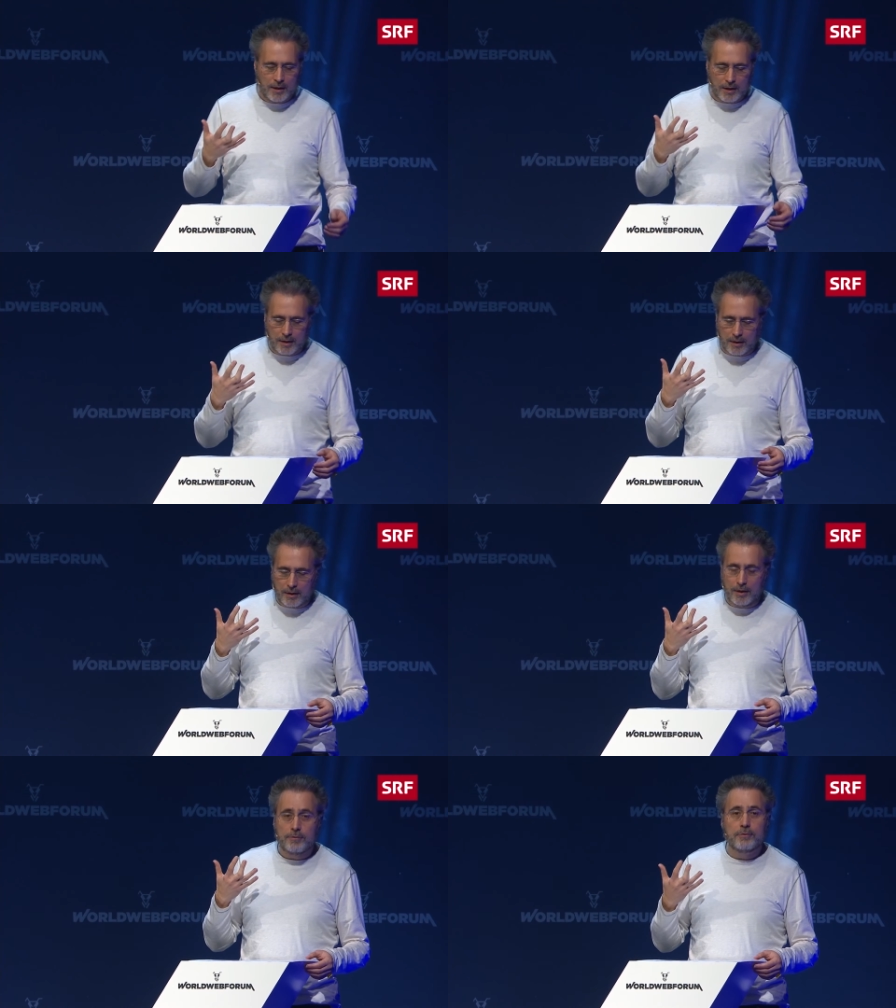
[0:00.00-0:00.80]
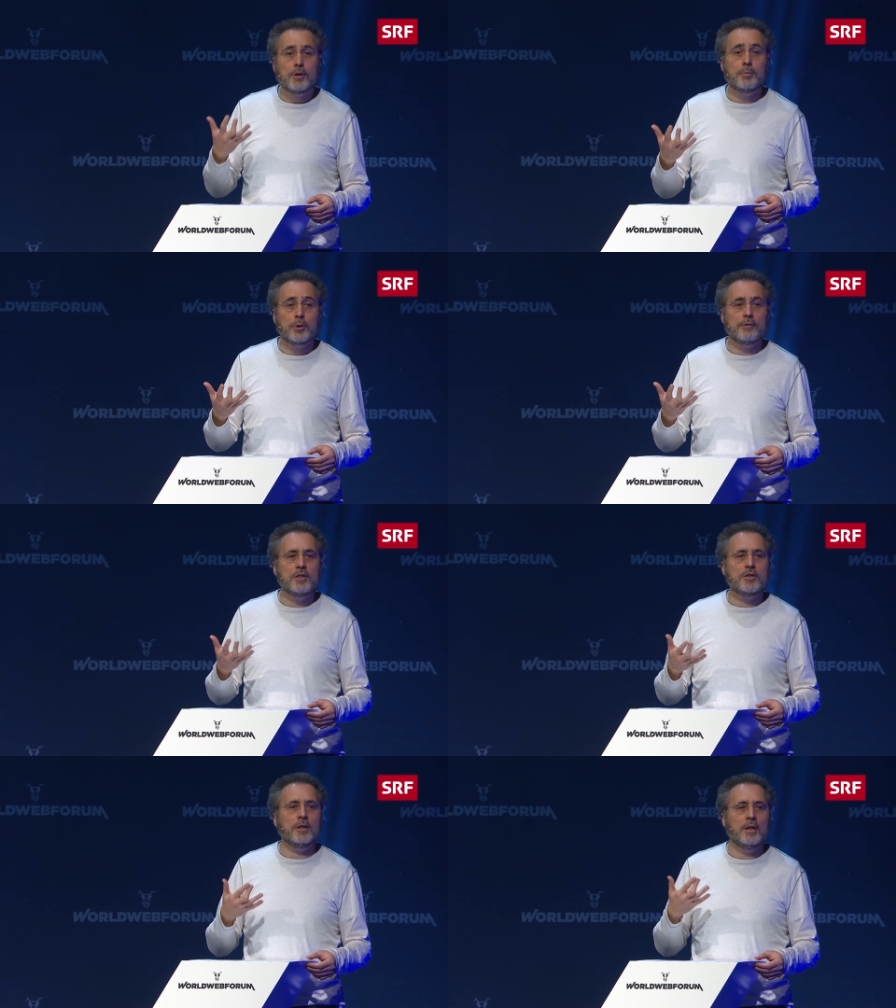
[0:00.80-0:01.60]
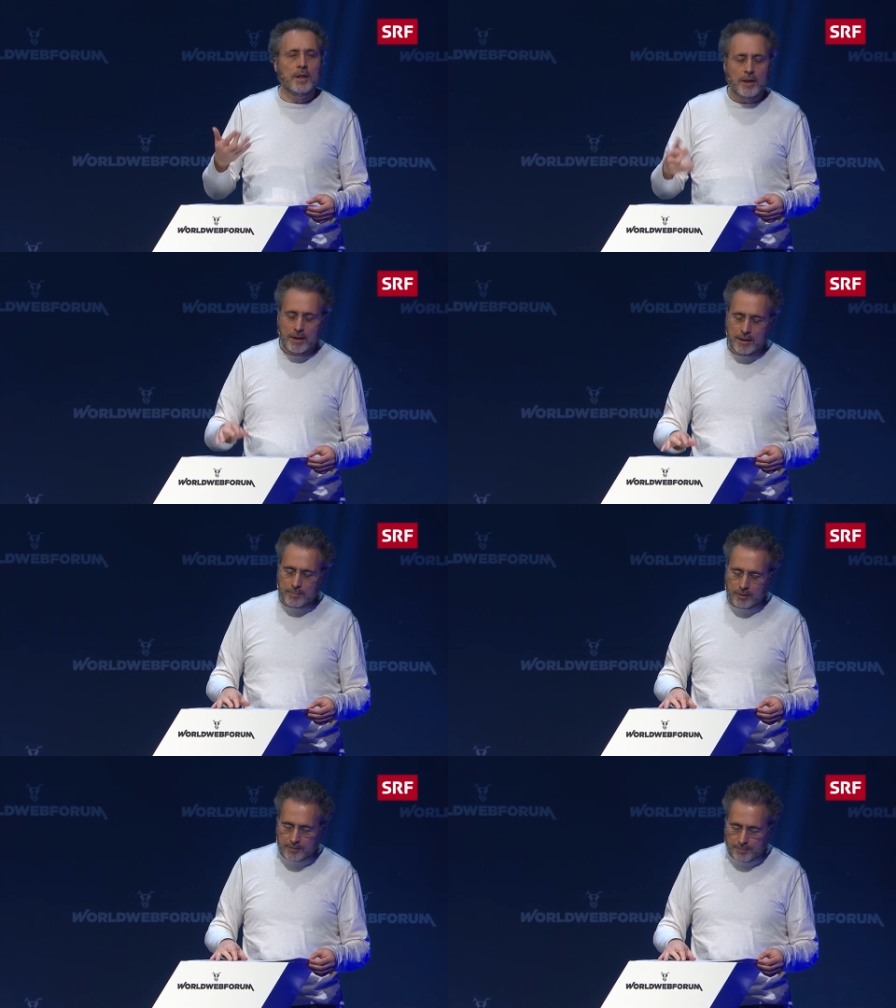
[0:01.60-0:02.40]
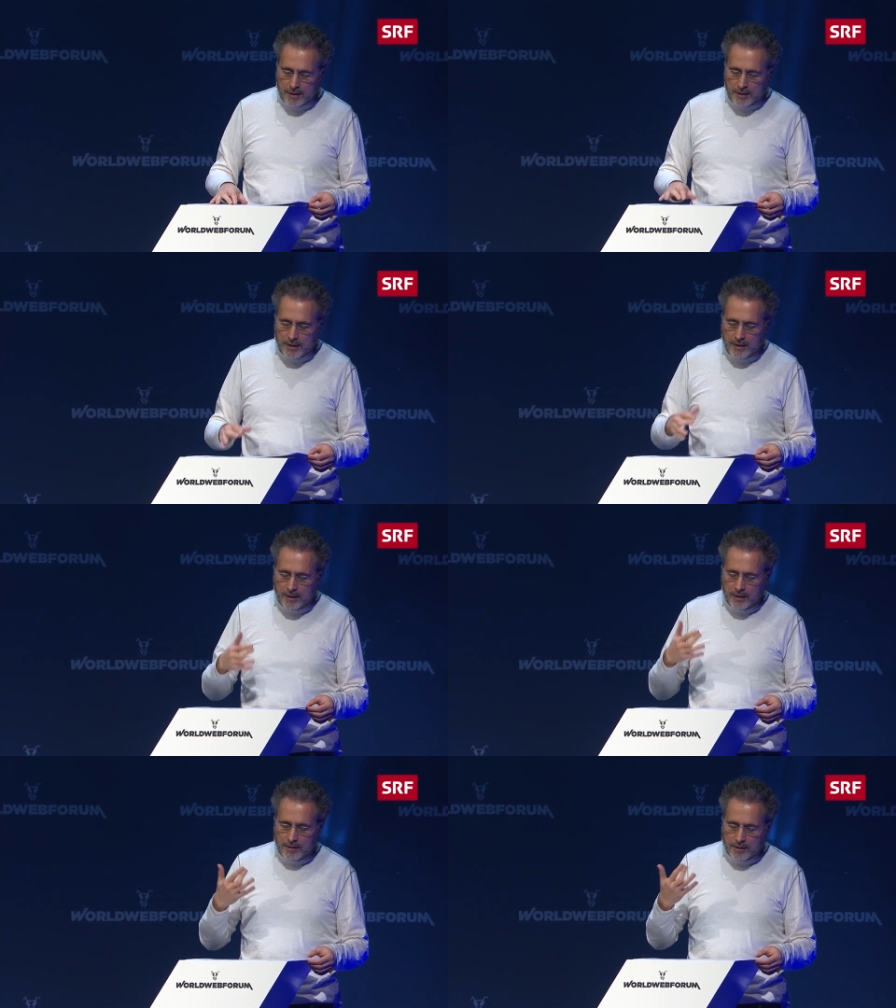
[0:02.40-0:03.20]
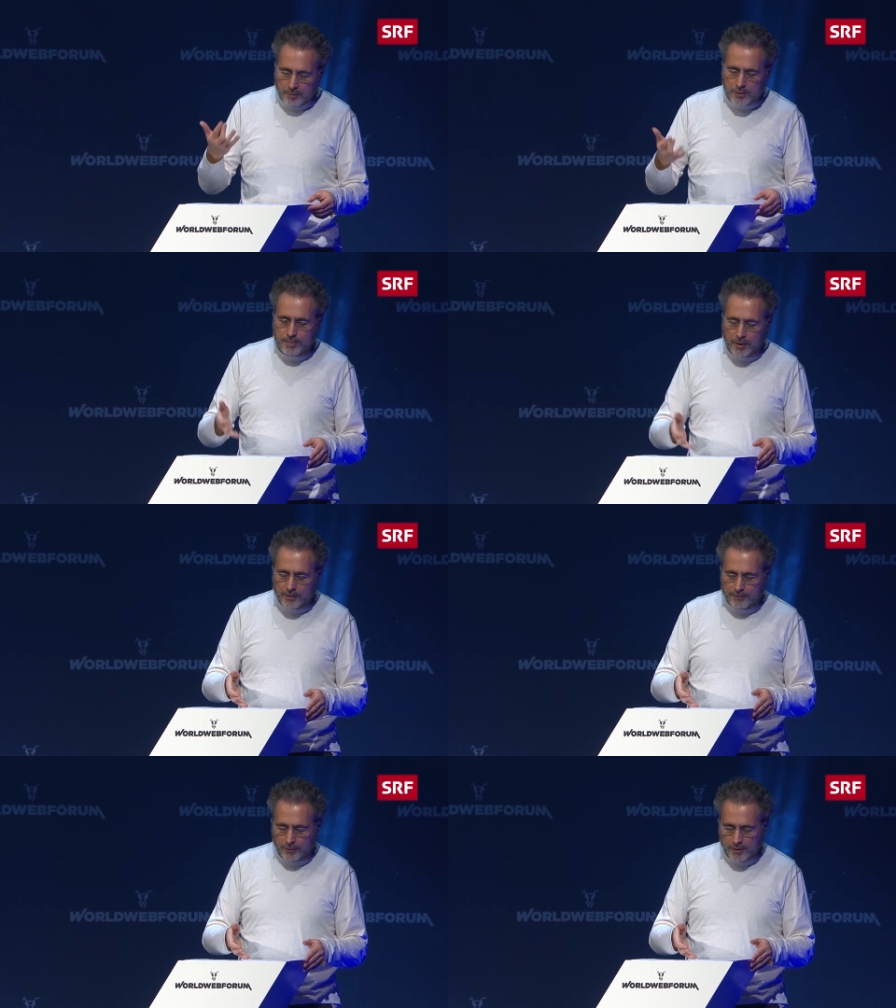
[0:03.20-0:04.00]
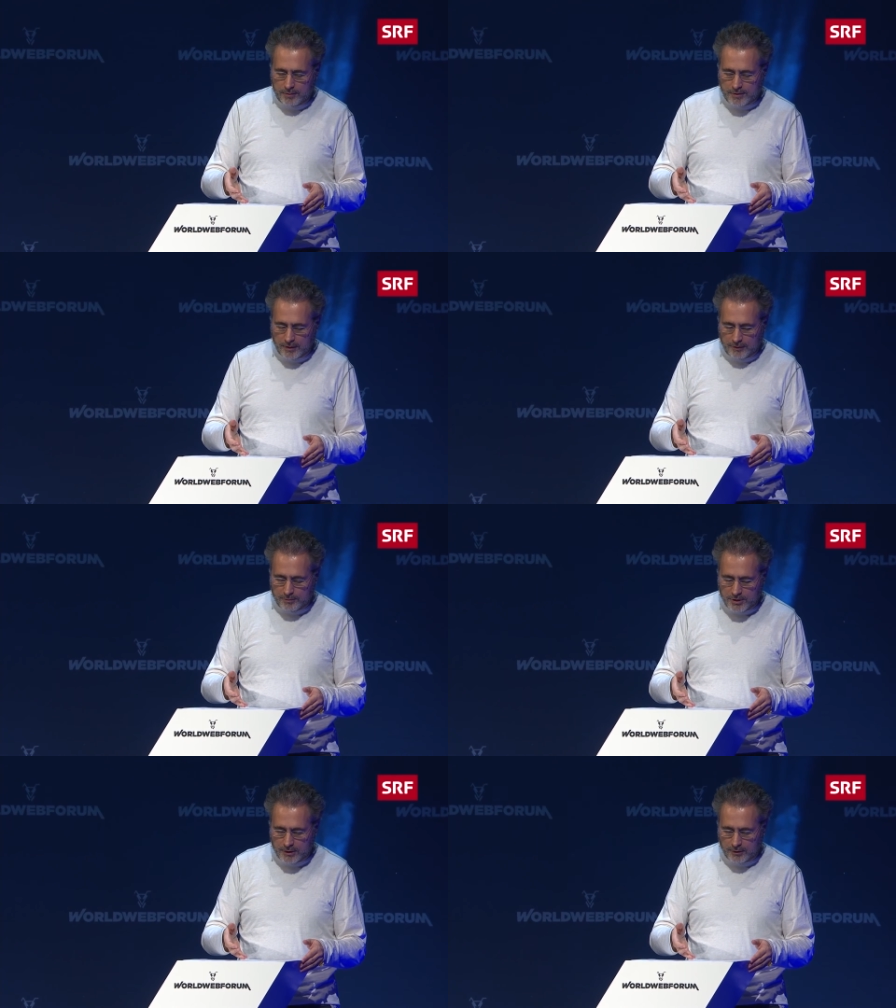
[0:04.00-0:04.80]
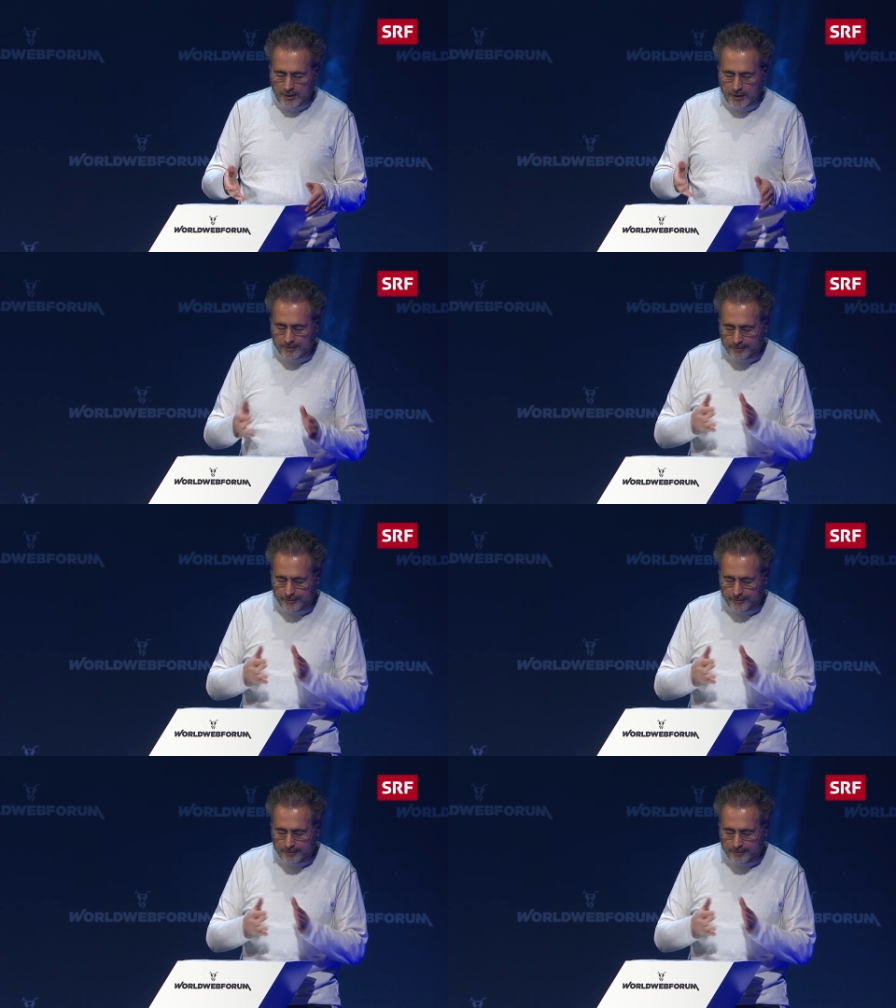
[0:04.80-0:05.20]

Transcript: uh, computer vision enabled by the most modern forms of machine learning.